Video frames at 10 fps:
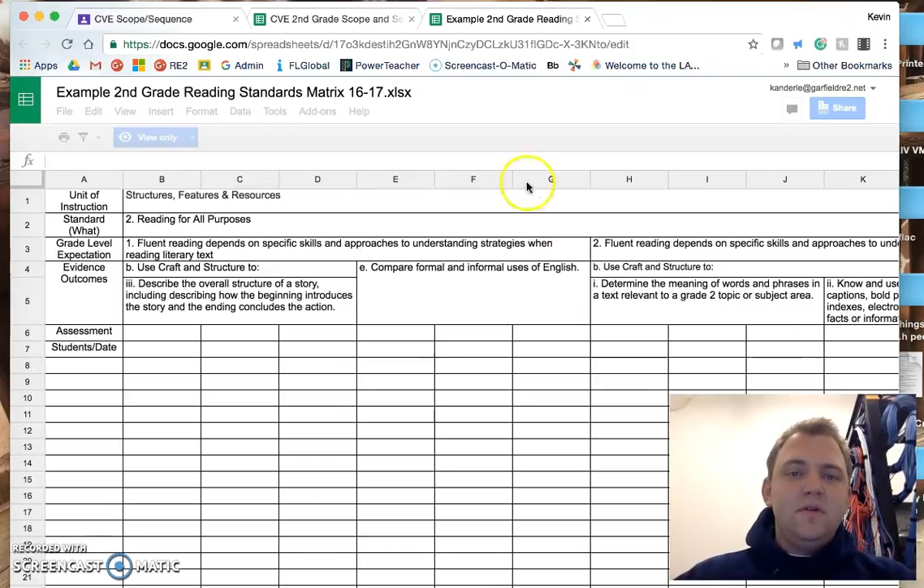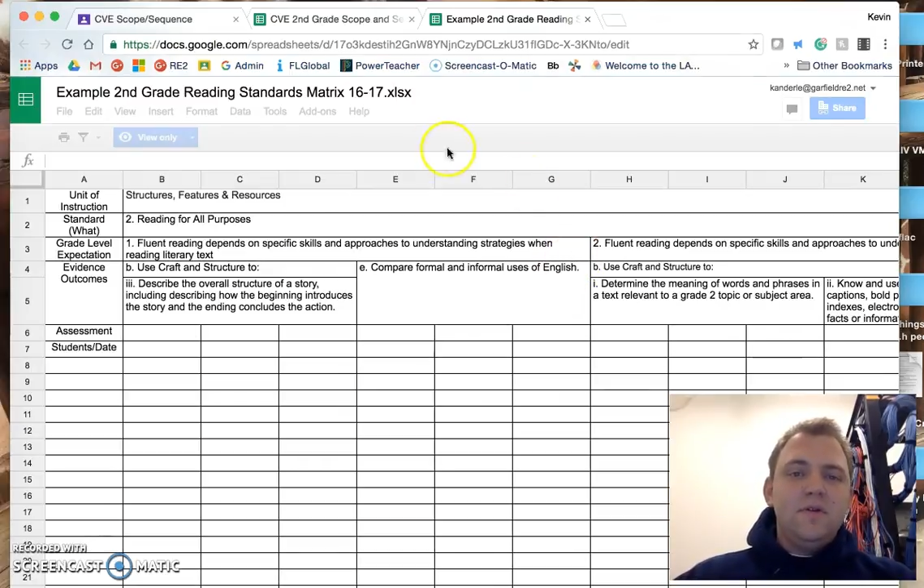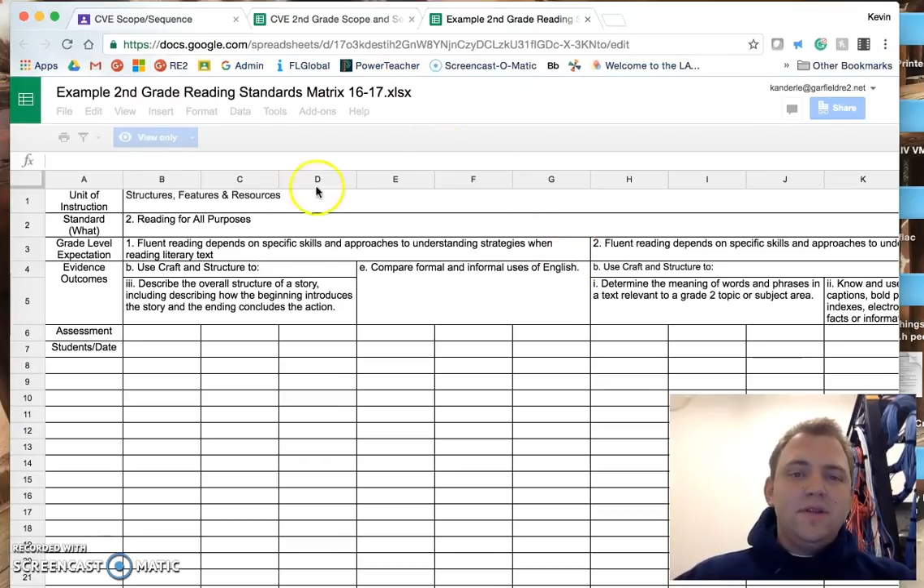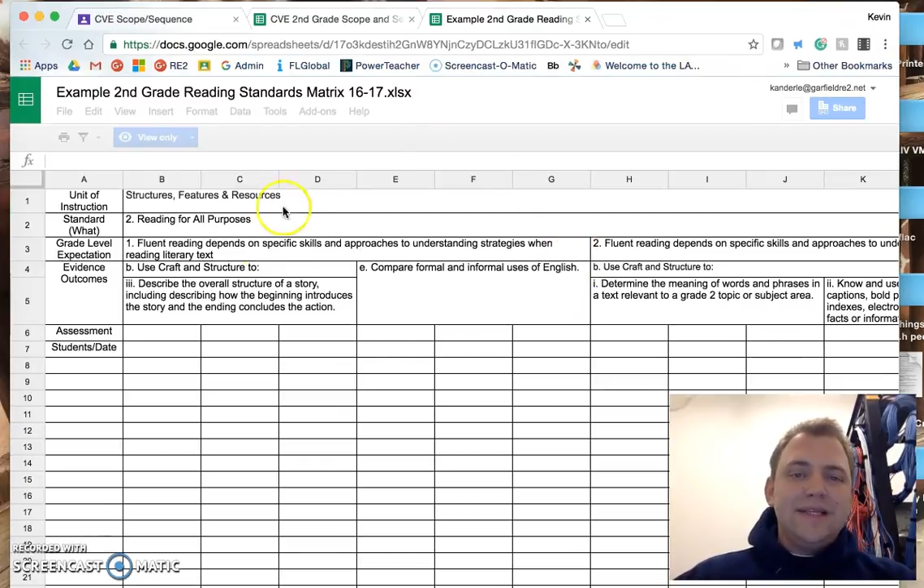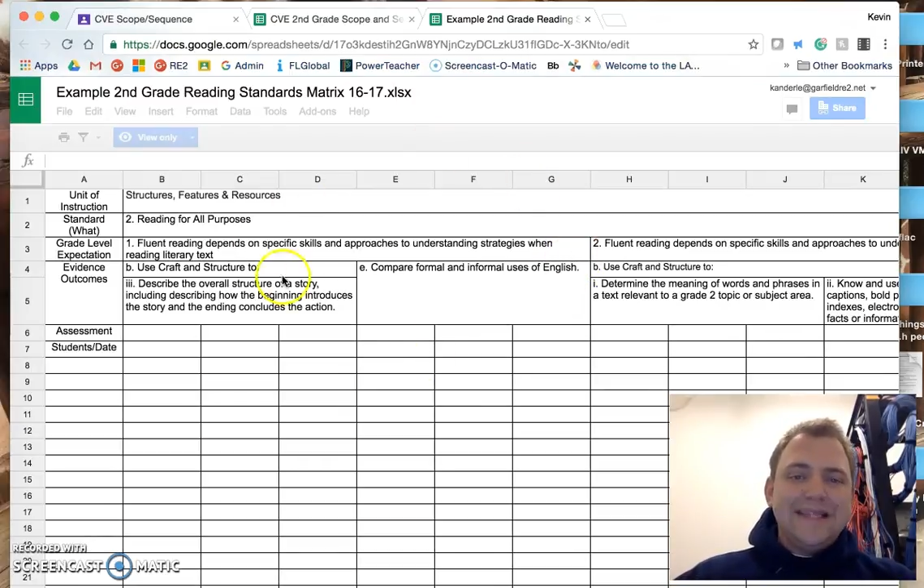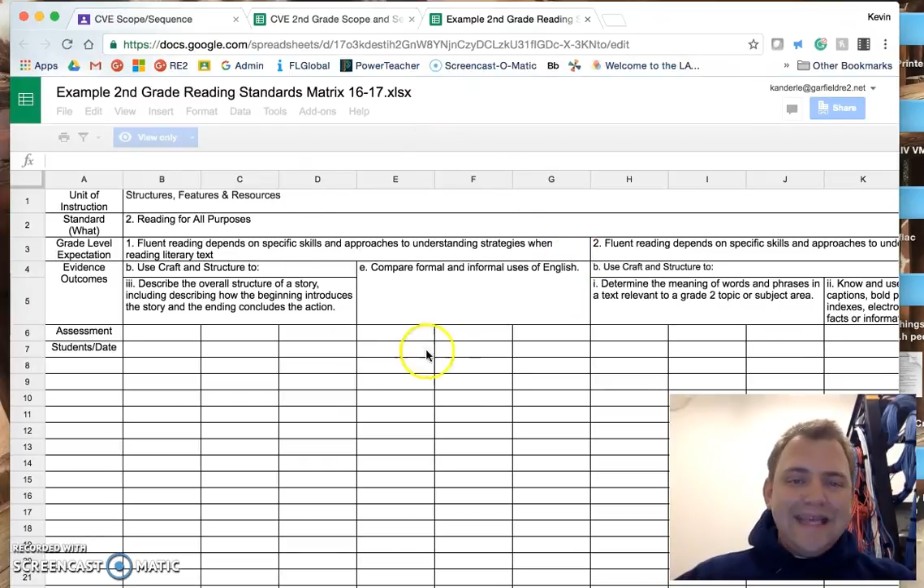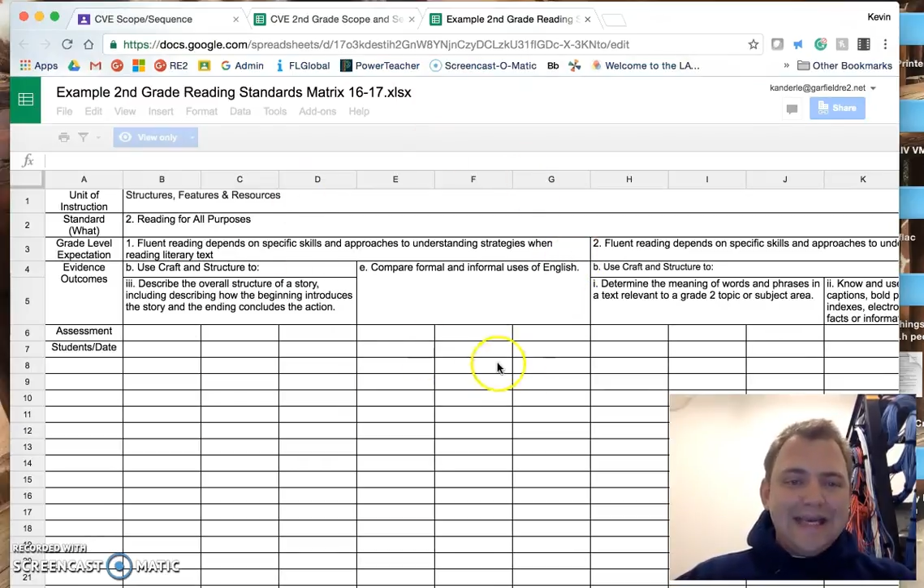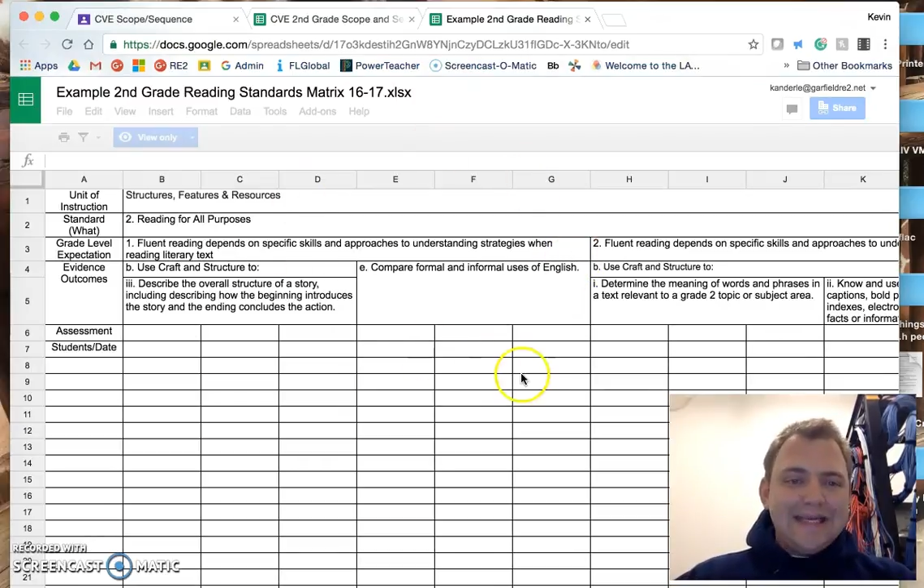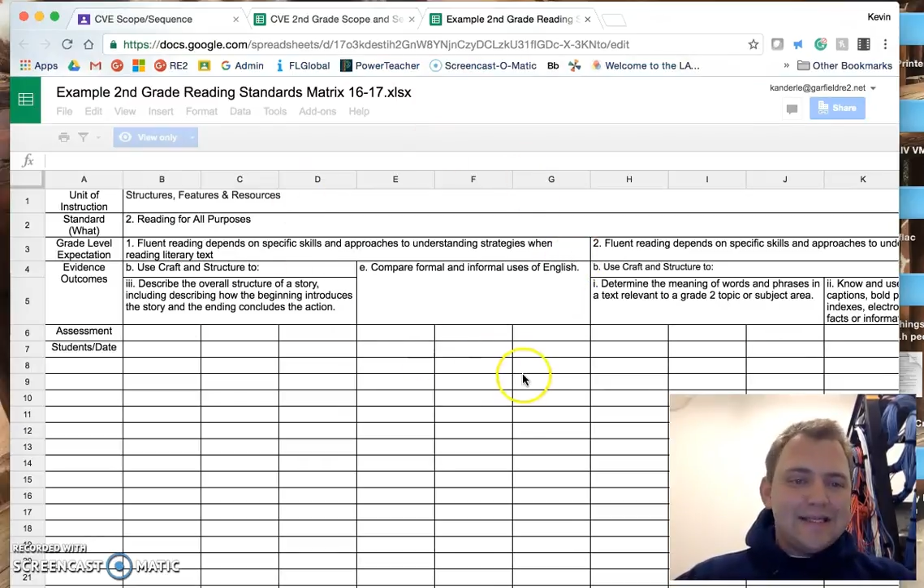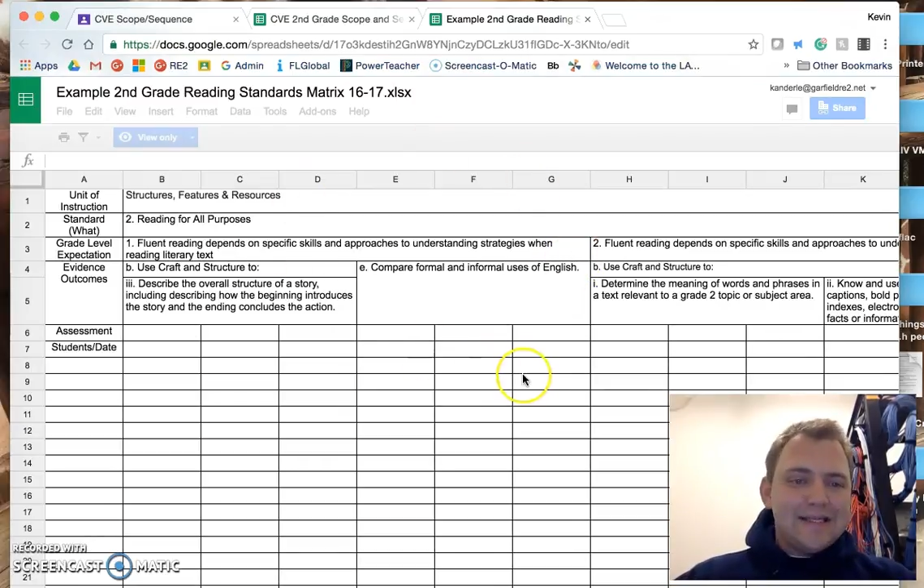the
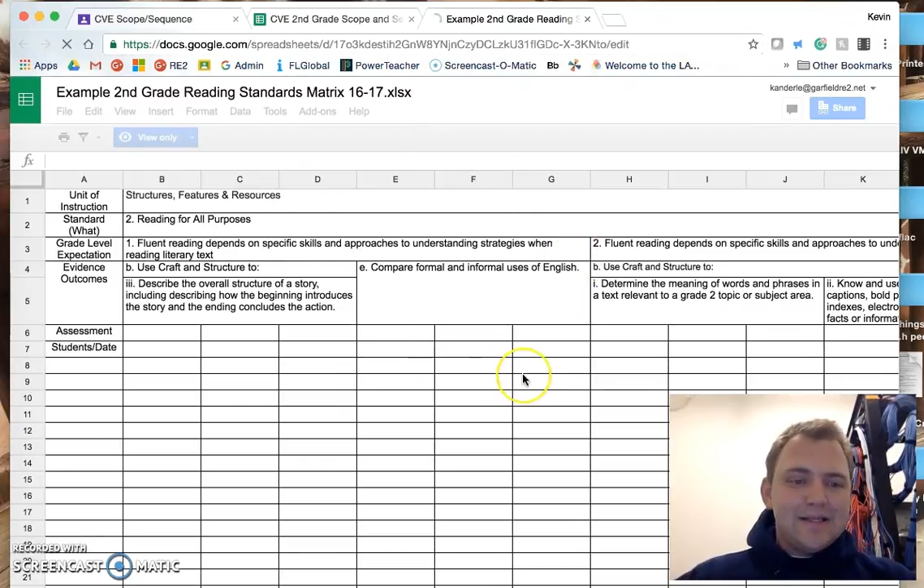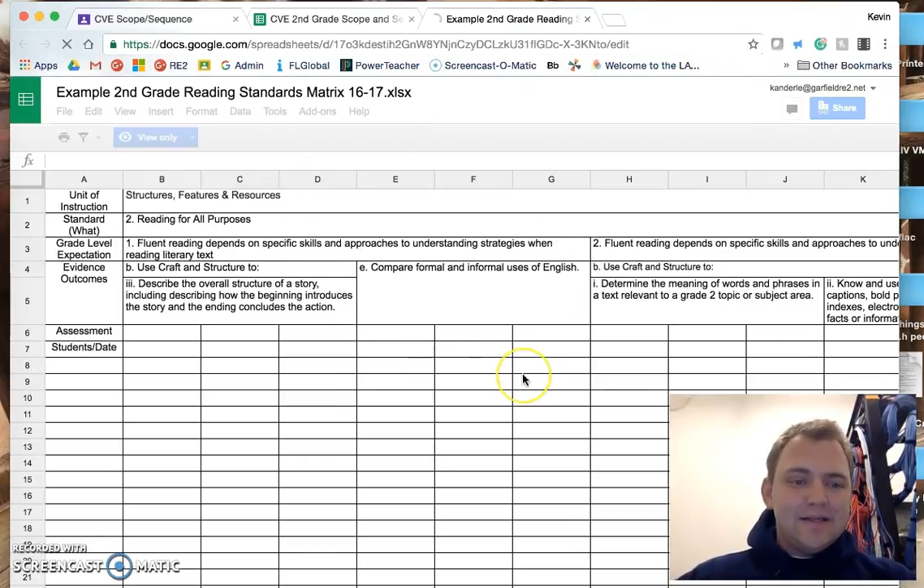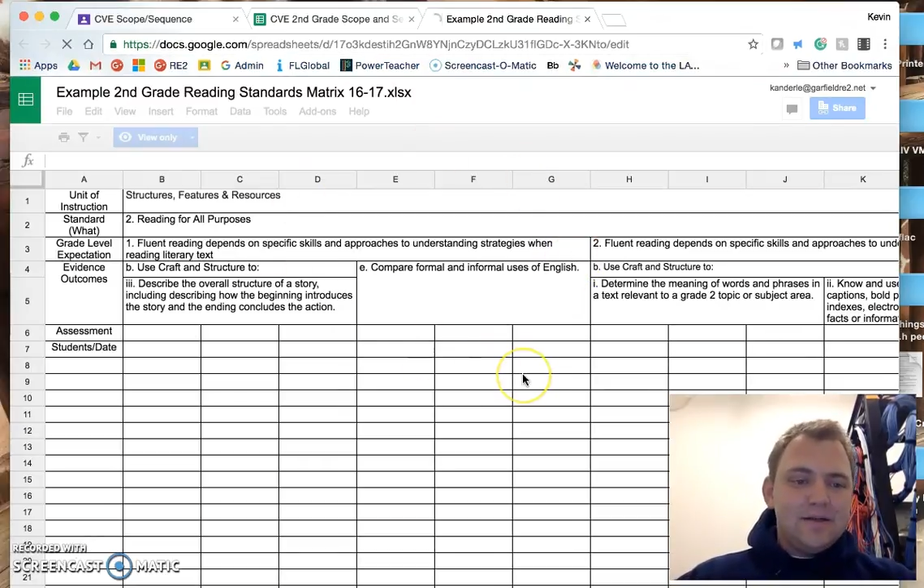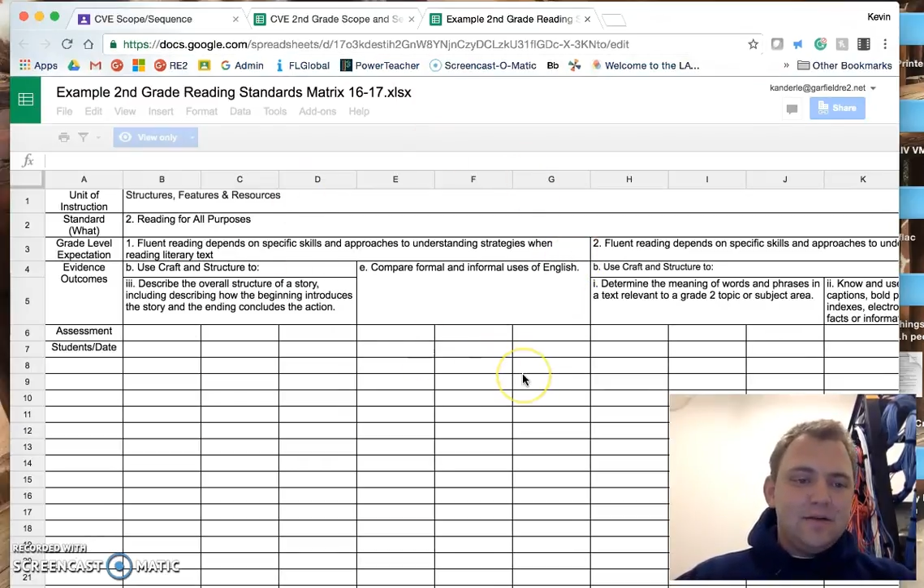links,